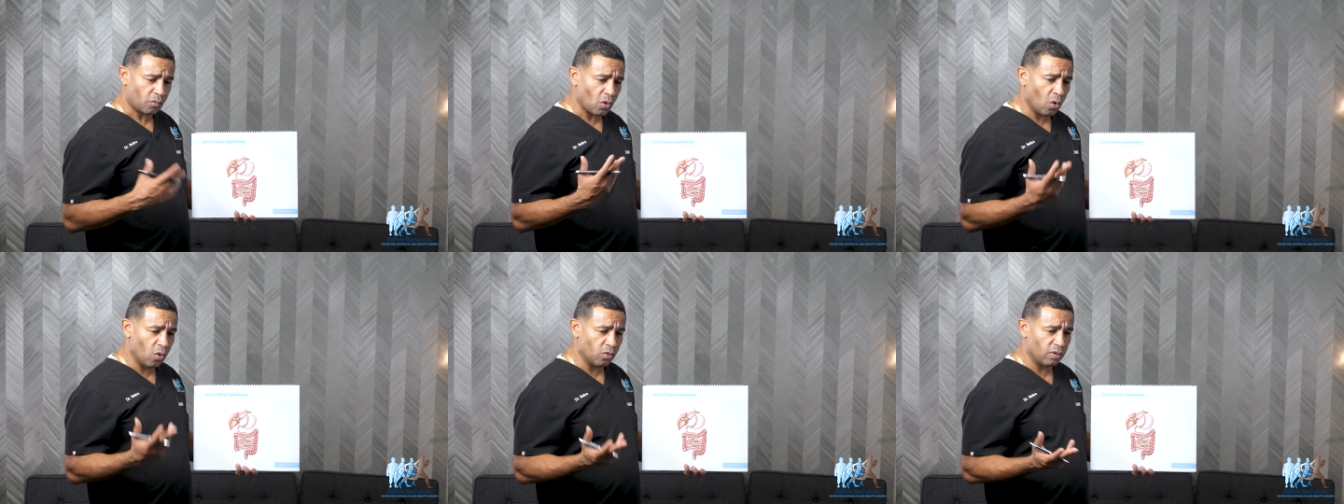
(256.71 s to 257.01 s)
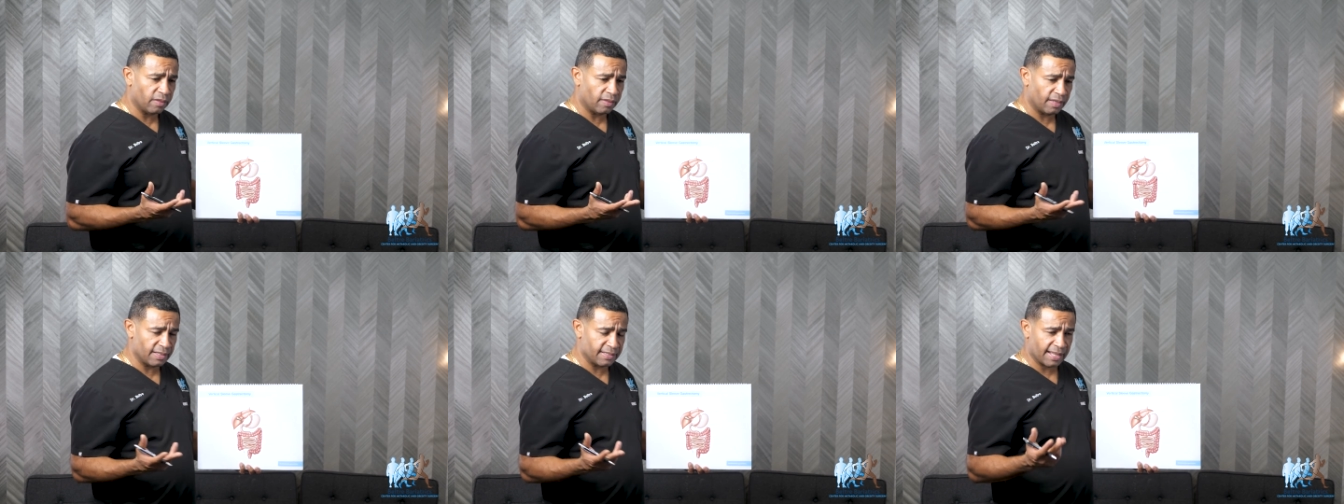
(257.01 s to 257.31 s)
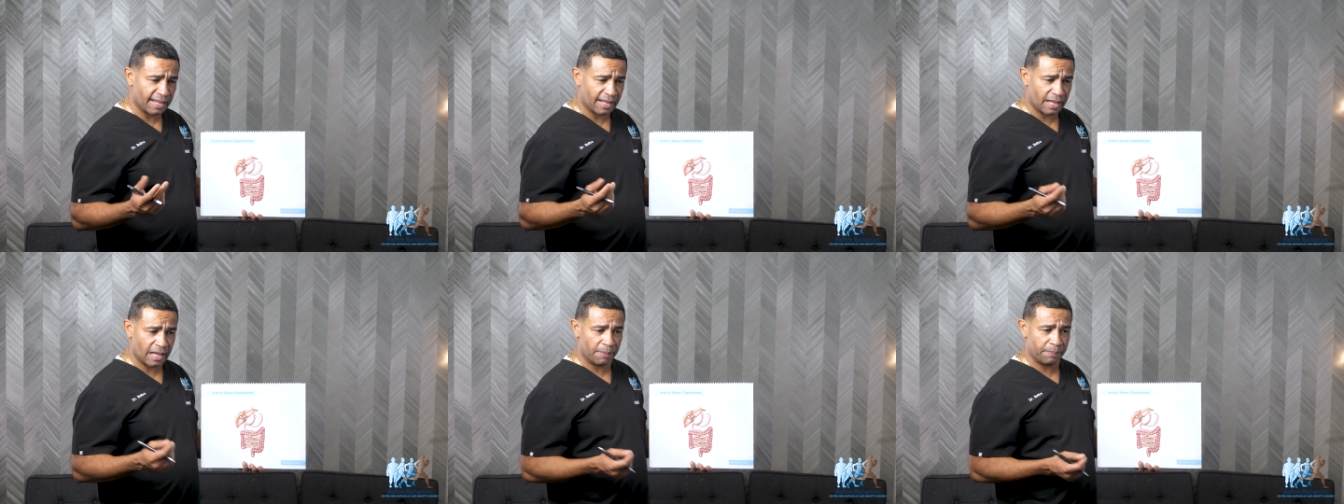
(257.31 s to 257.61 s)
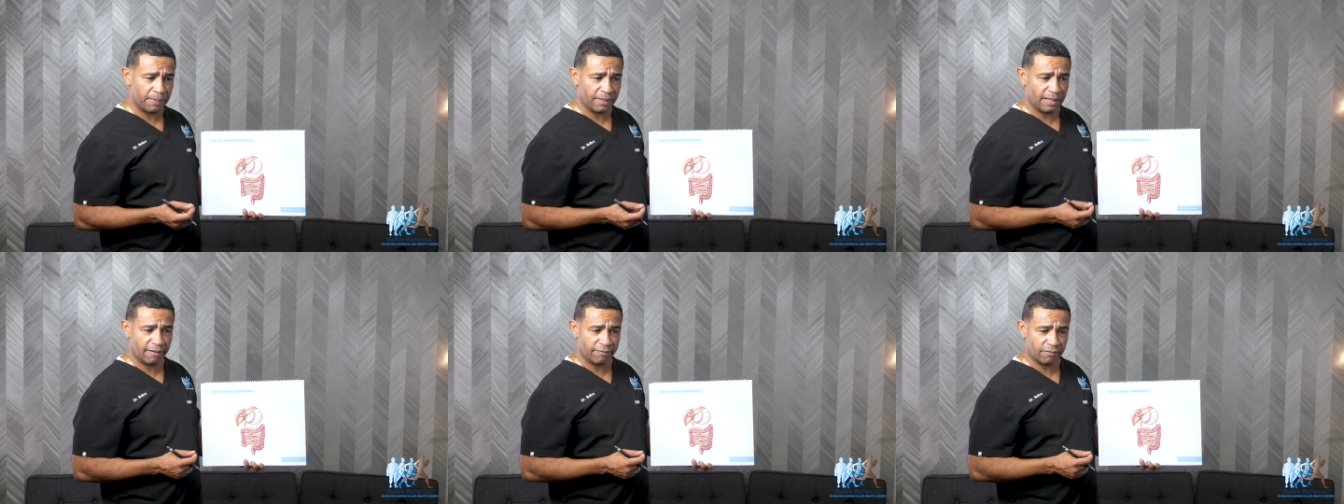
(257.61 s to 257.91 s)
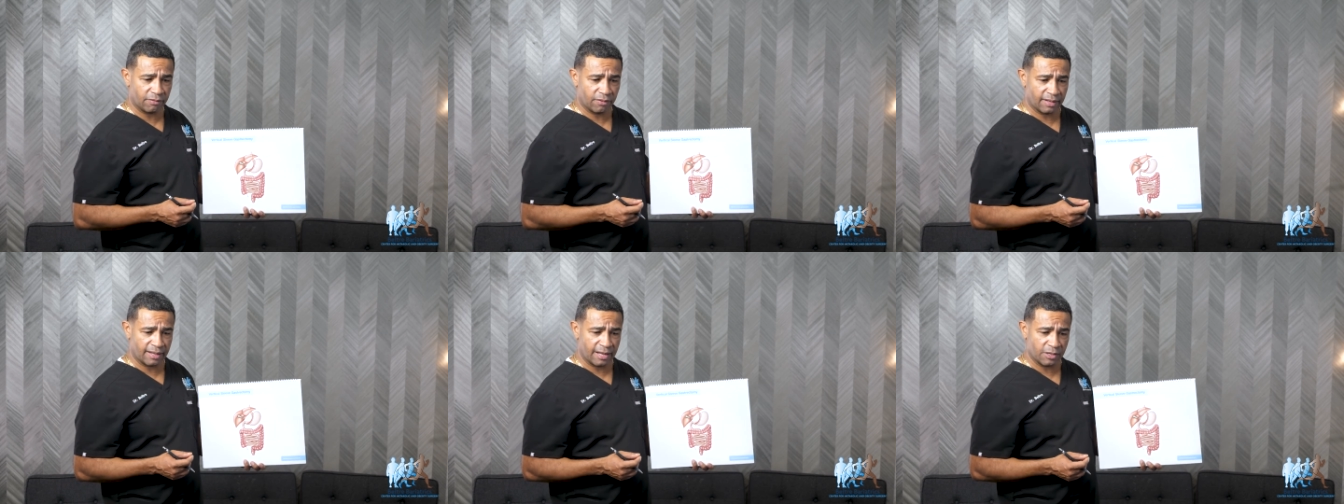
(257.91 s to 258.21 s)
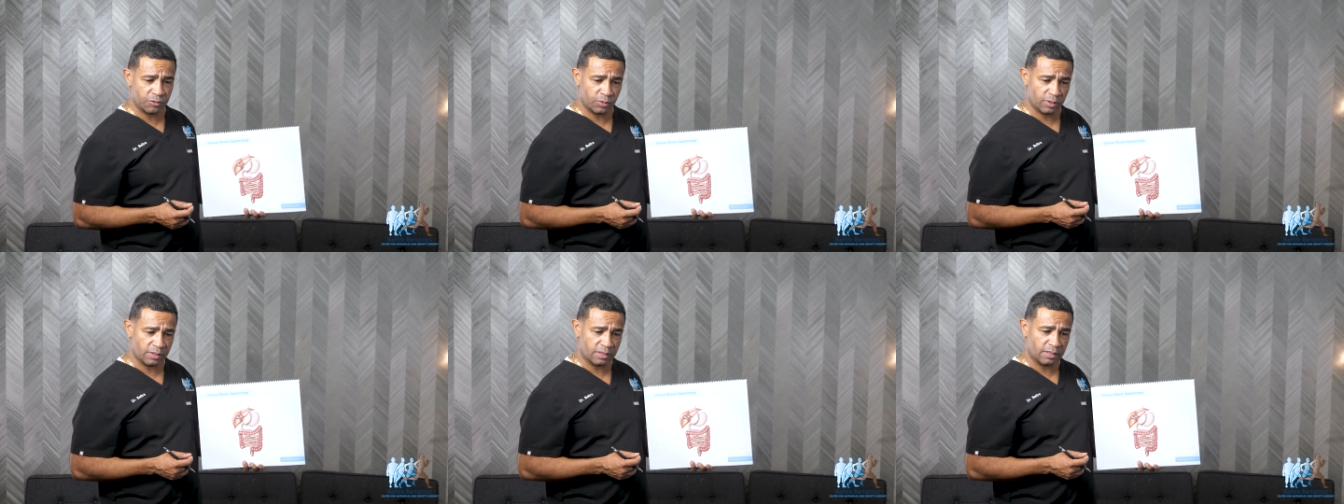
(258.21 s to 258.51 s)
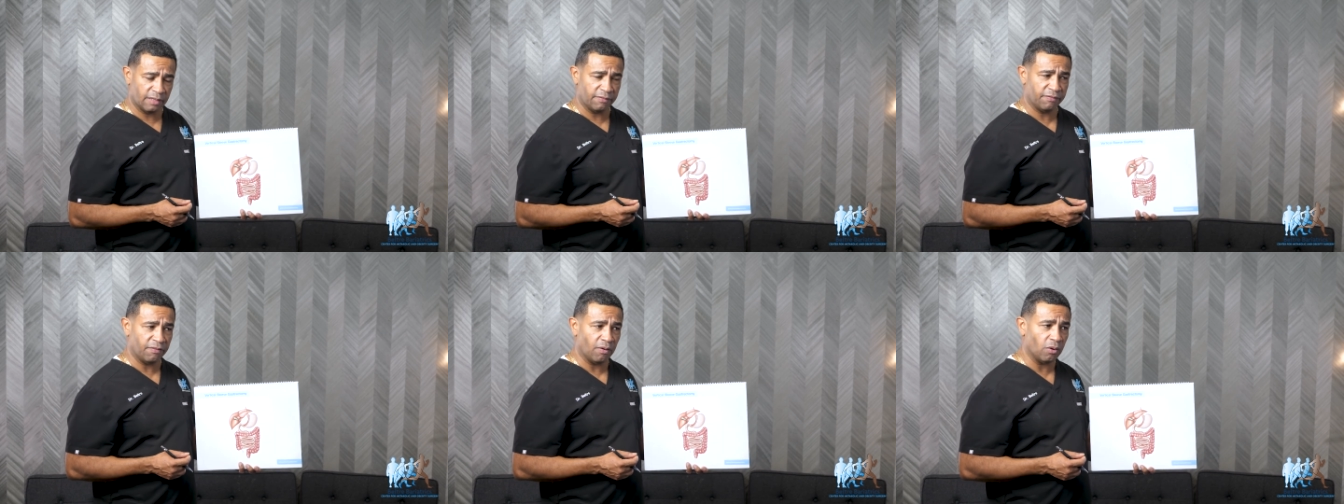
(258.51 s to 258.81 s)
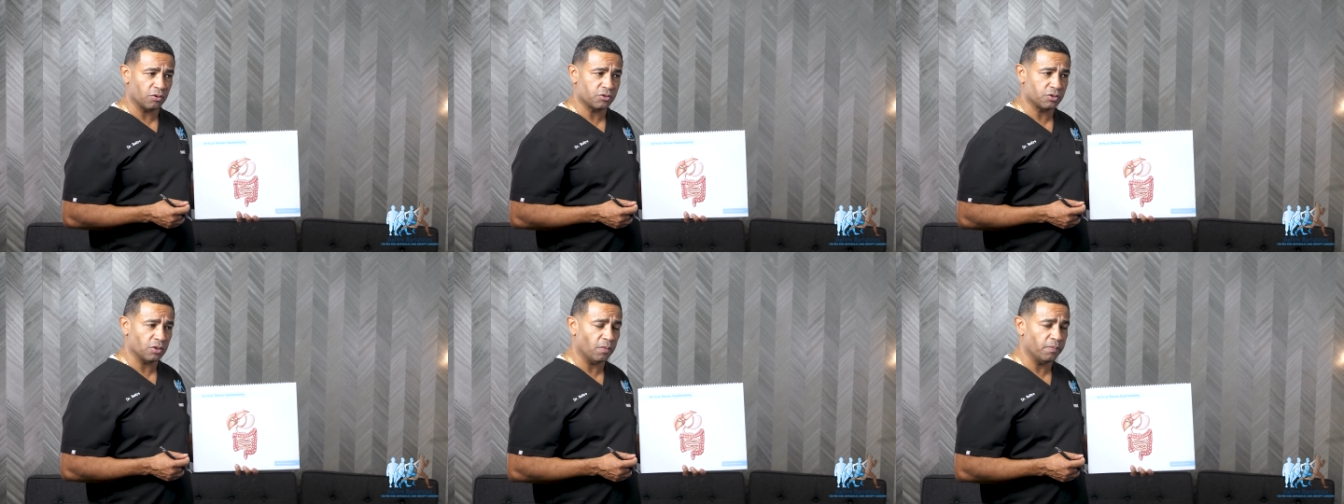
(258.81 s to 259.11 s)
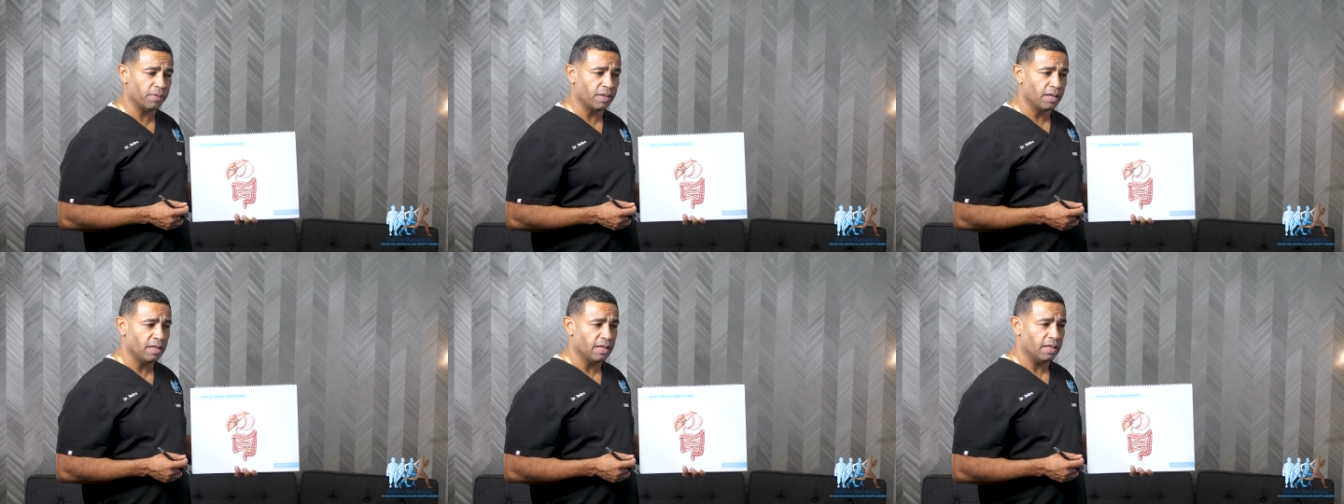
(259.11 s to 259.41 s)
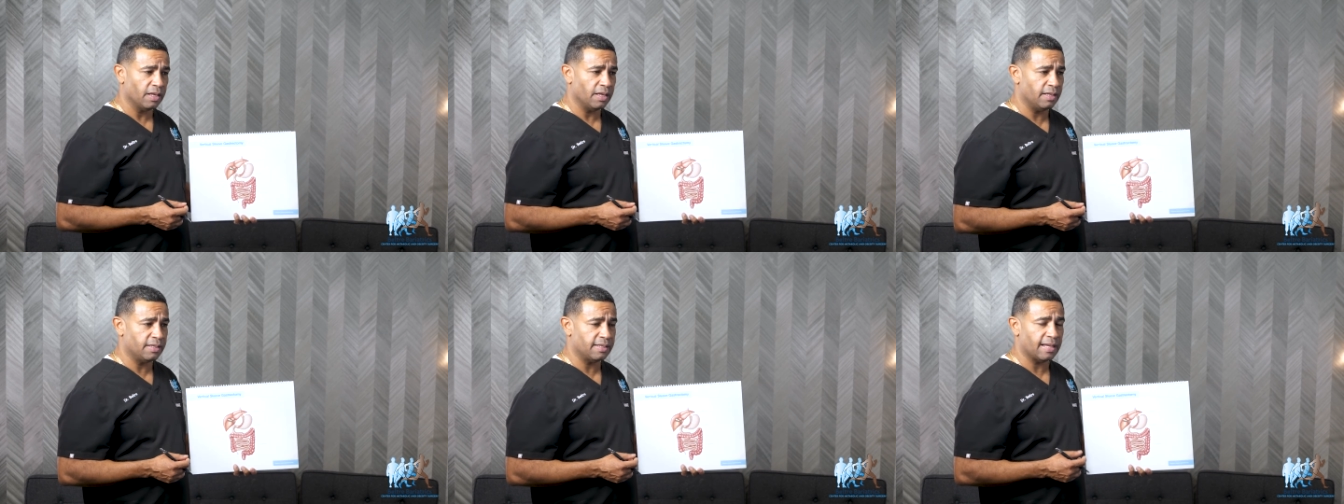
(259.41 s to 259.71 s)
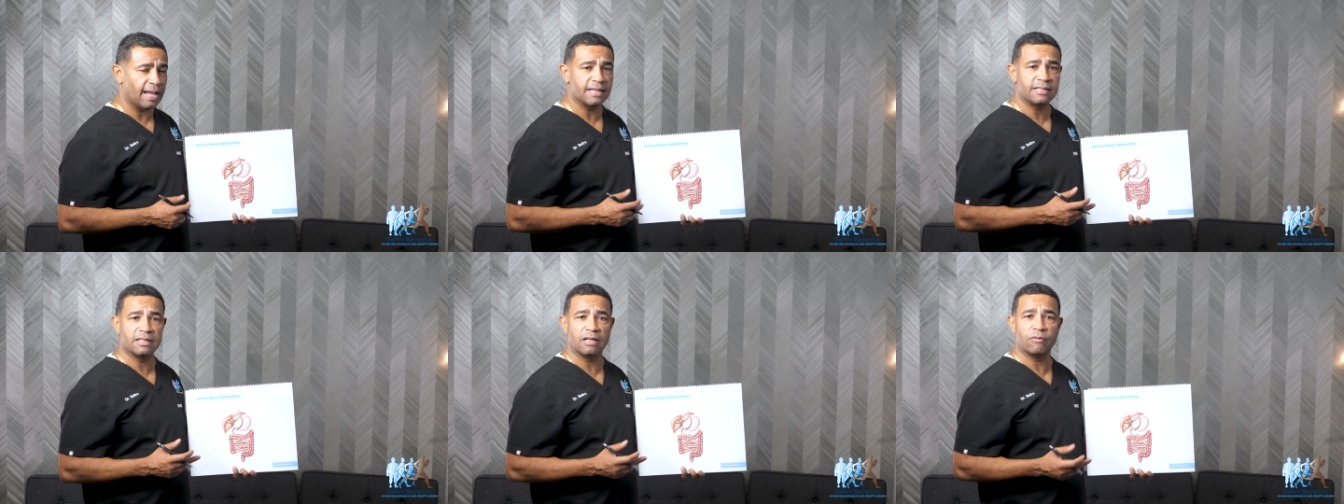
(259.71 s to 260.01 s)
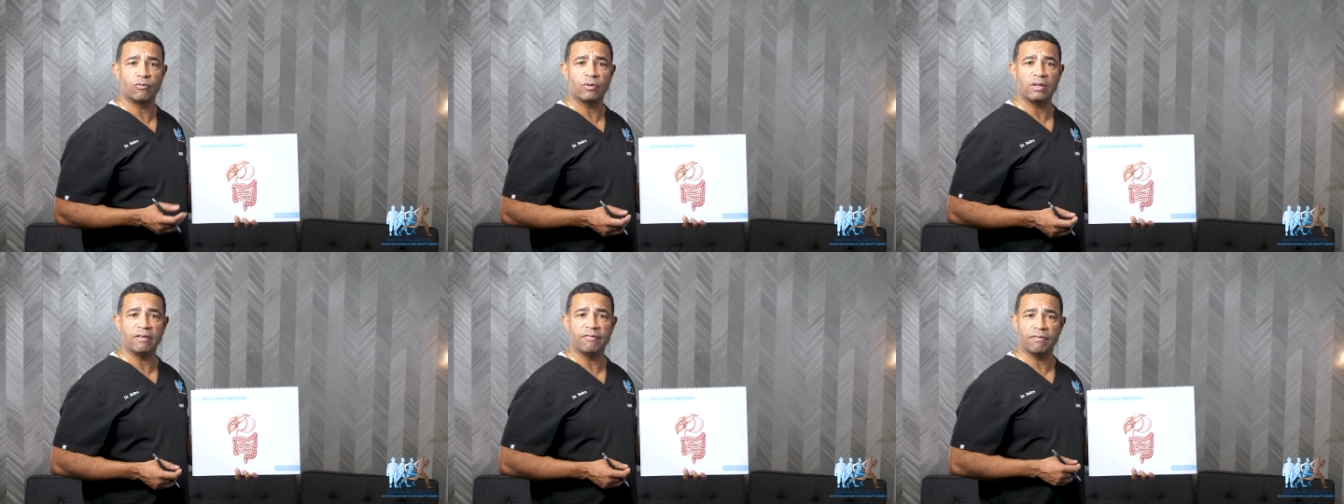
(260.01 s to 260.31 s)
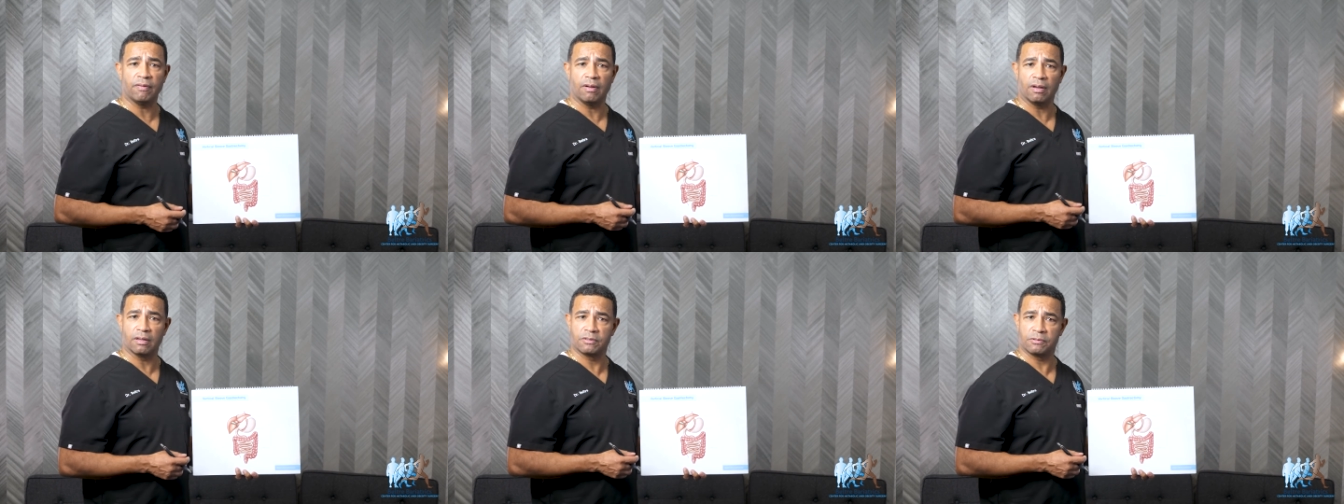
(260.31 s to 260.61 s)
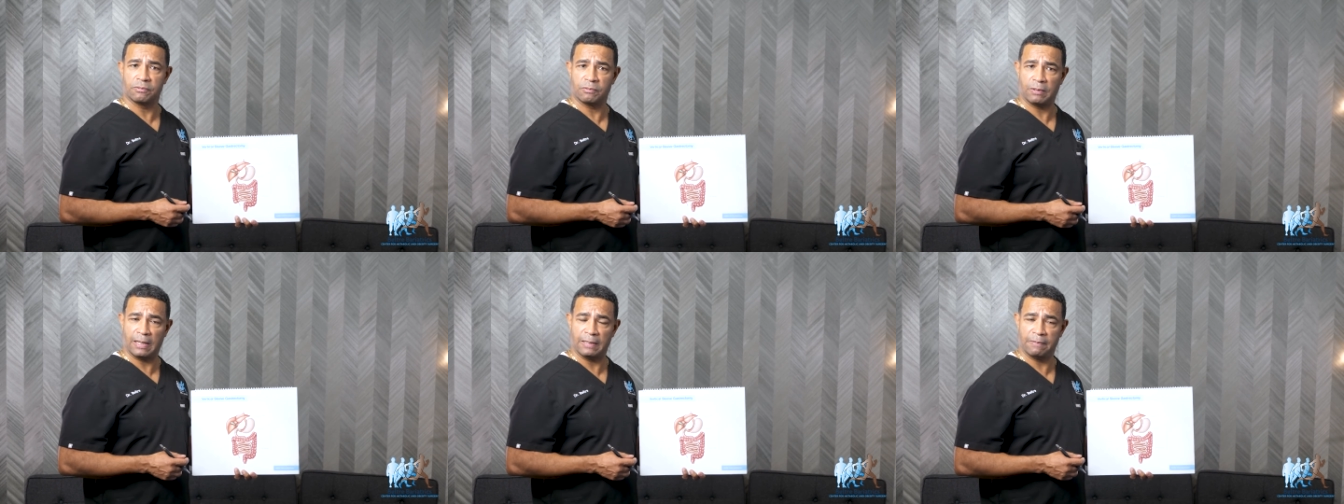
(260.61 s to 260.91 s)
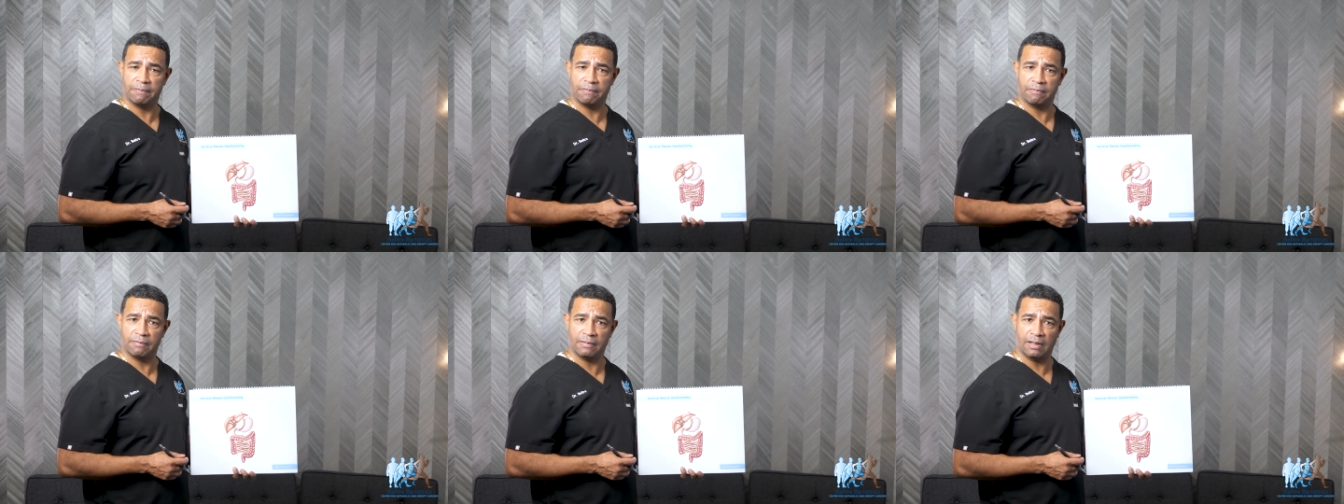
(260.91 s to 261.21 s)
of the things that can happen after a gastric sleeve also, it's acid reflux, right?